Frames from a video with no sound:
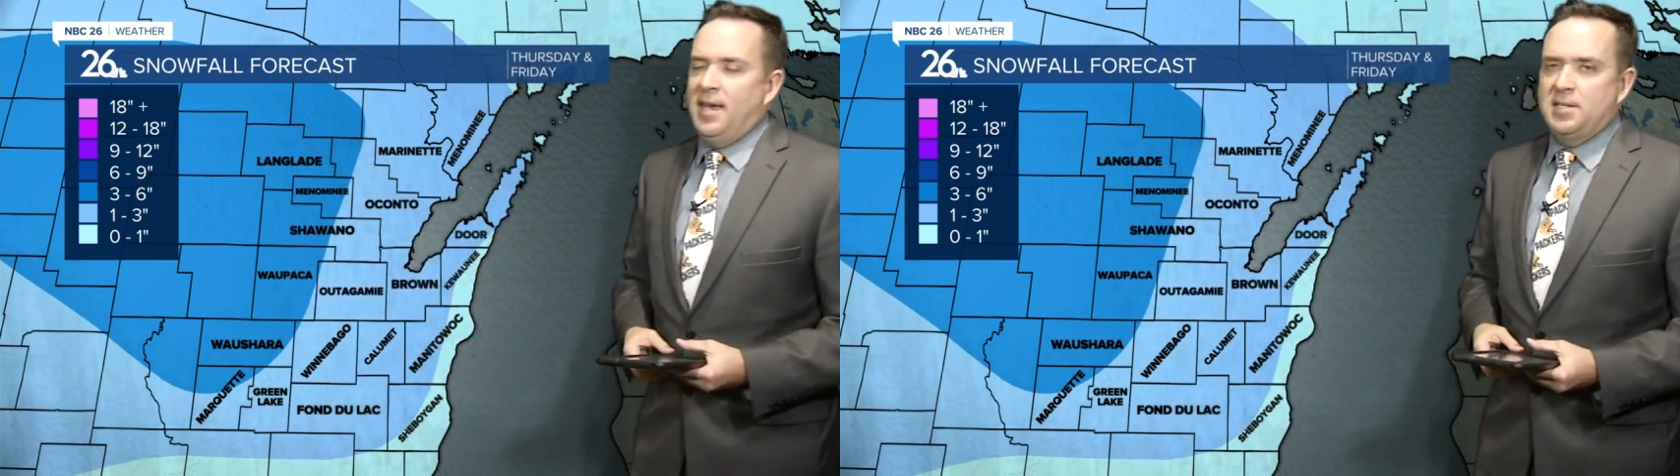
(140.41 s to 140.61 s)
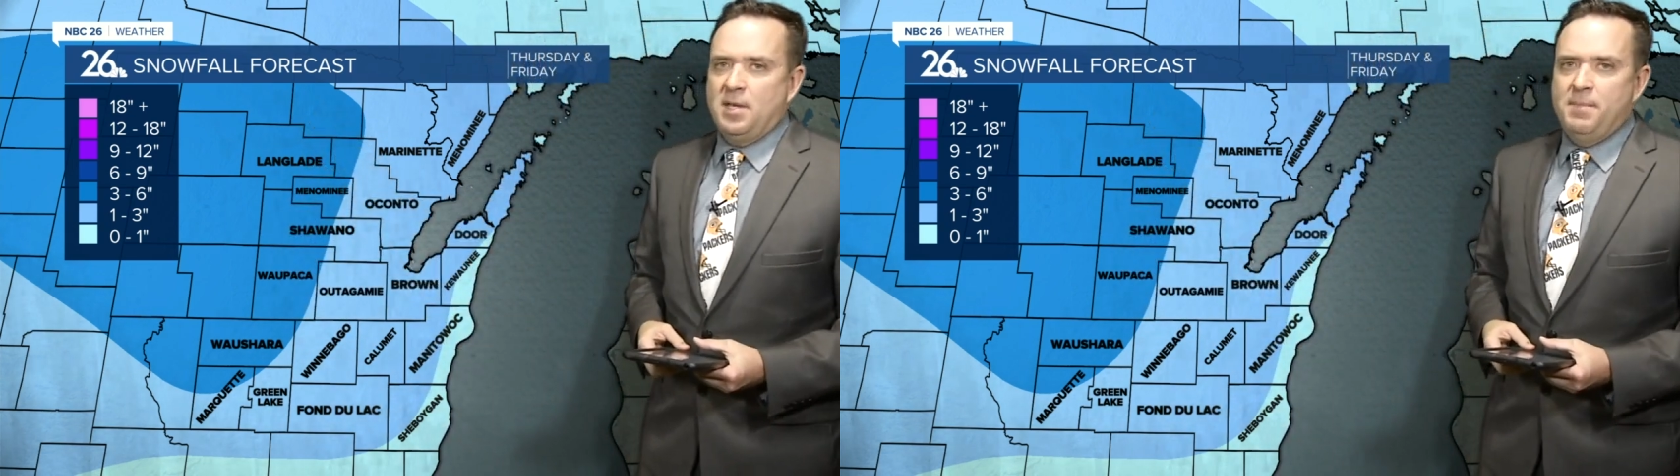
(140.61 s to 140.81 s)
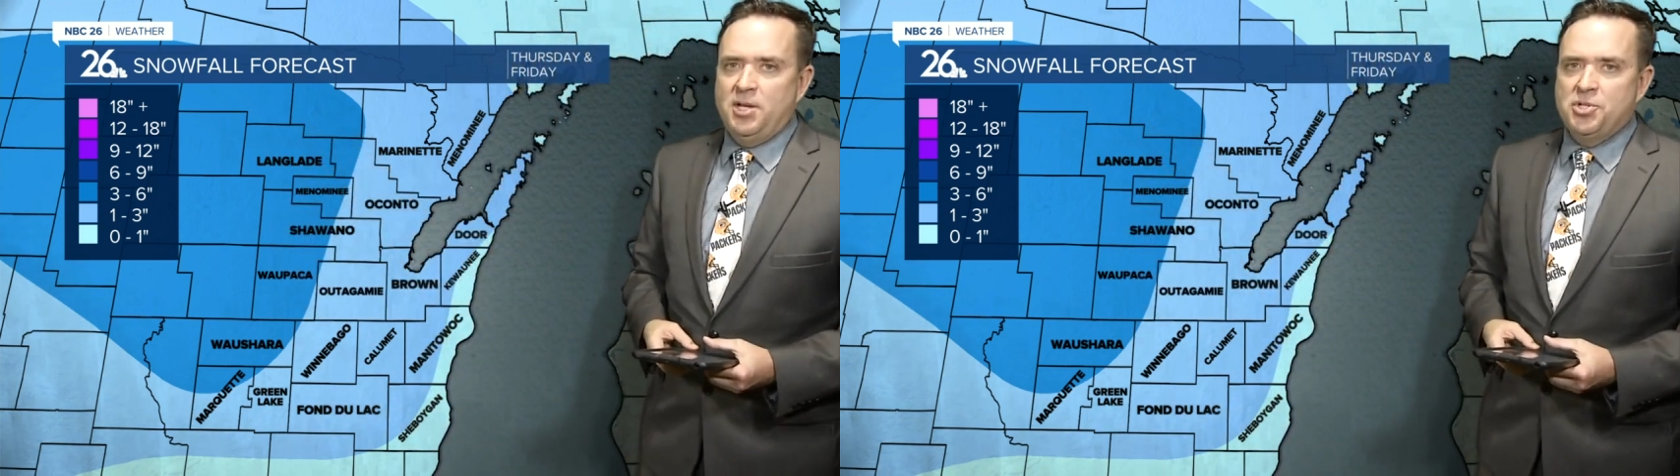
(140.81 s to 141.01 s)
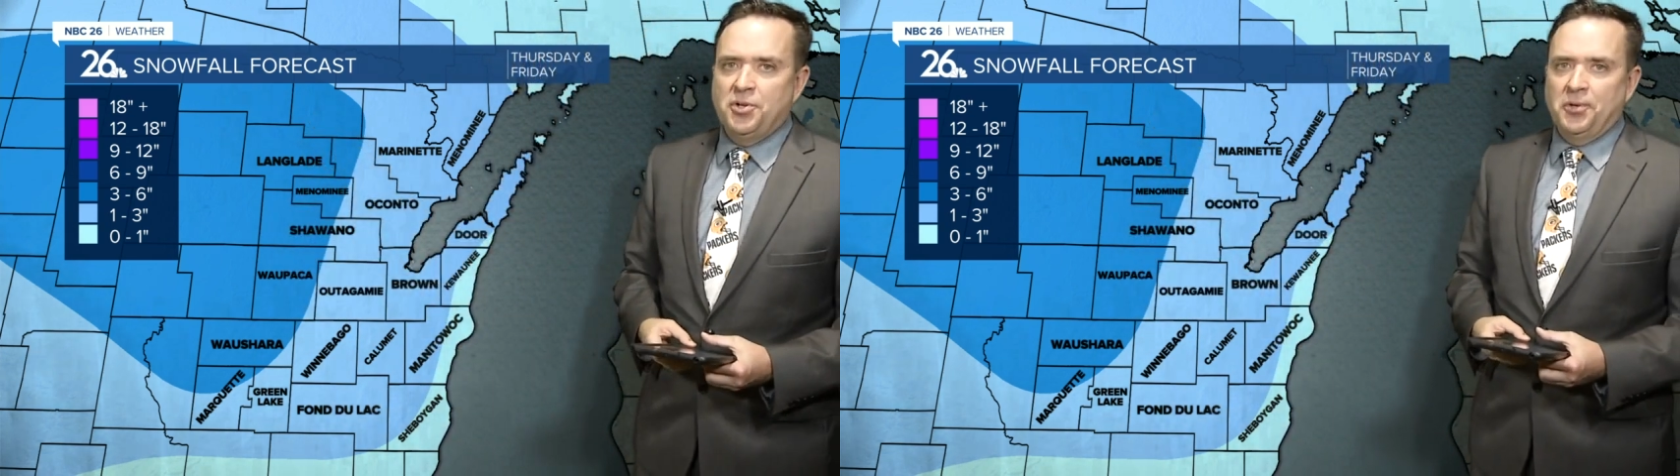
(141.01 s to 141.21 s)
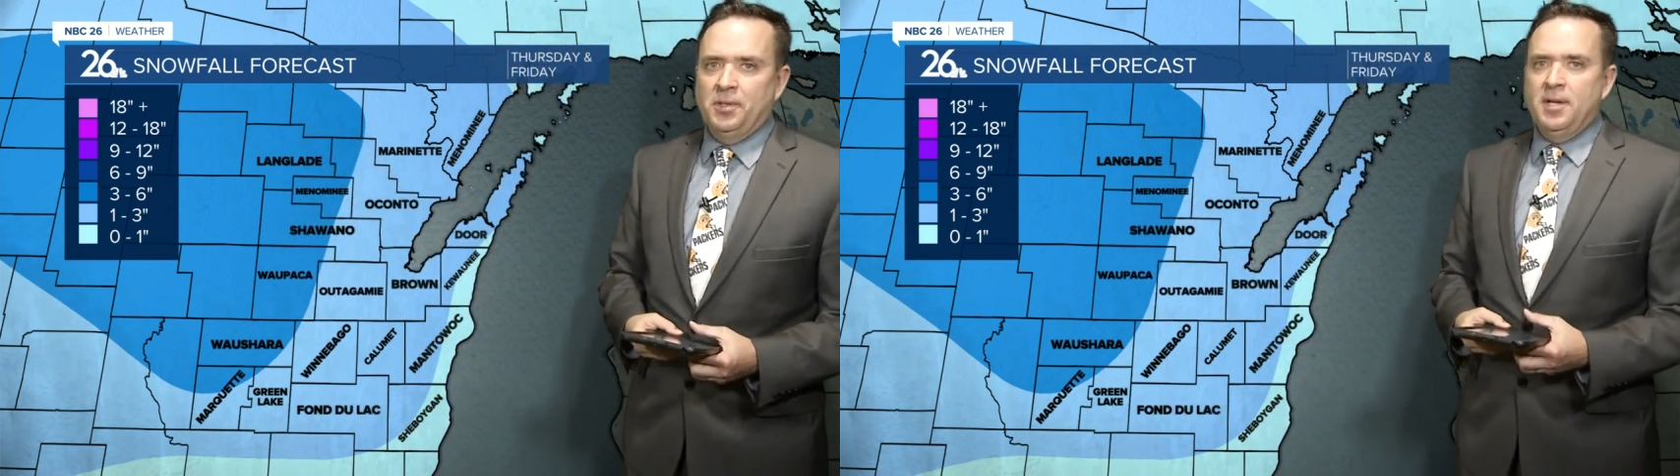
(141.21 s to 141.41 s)
As I
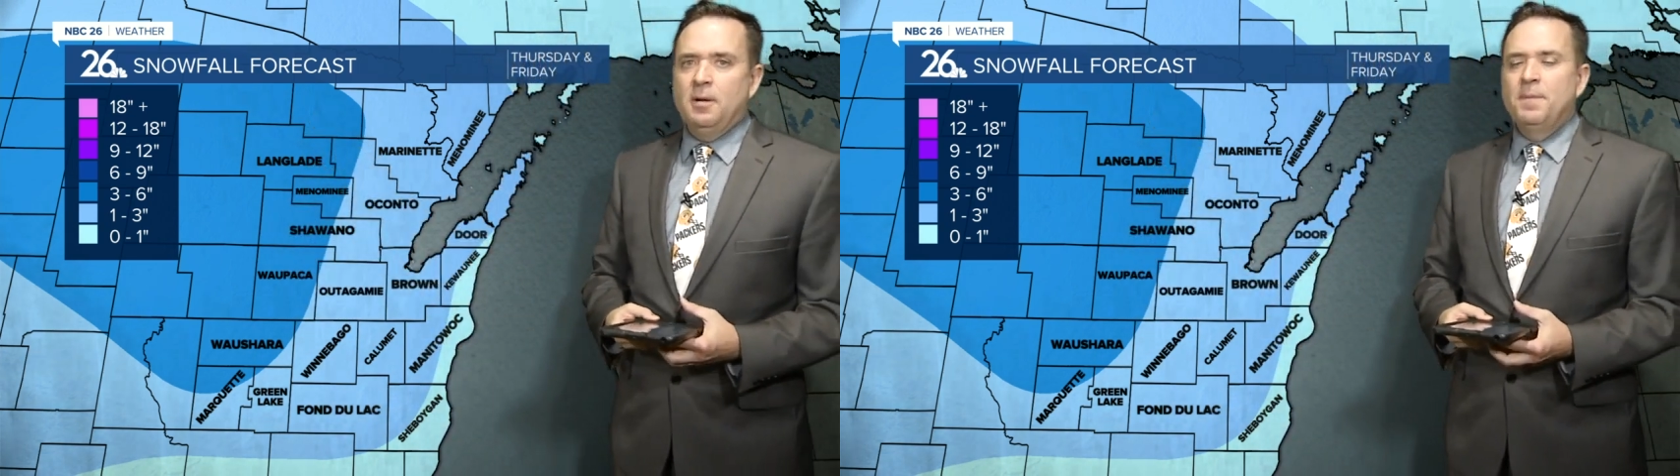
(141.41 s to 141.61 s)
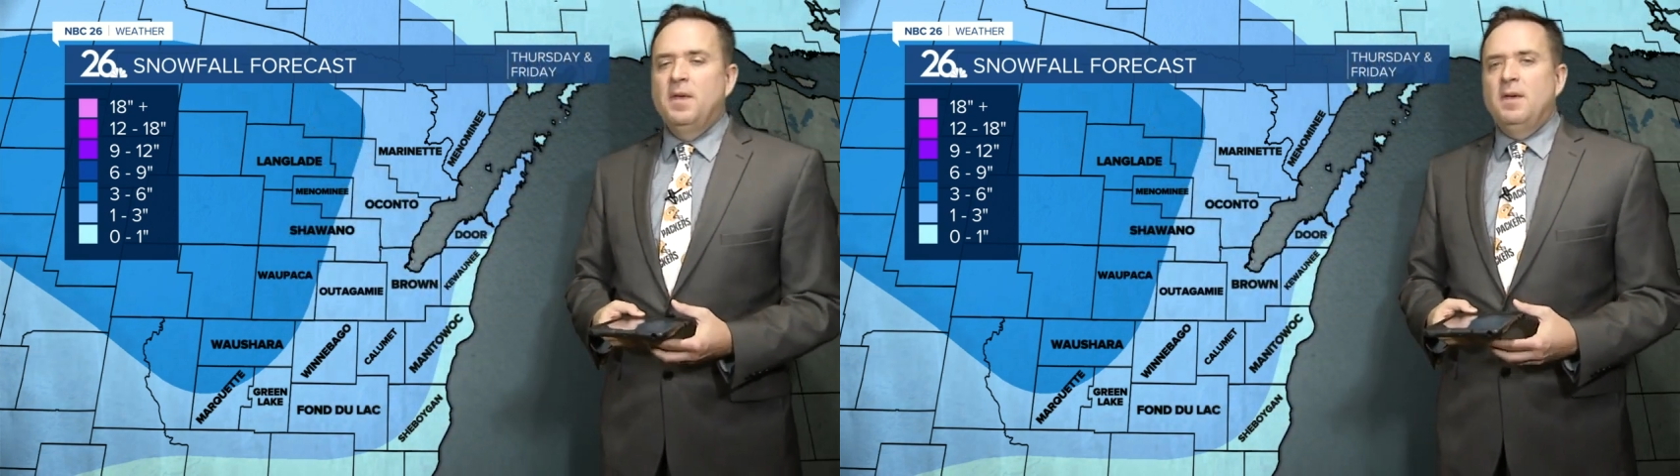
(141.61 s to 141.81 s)
mentioned earlier,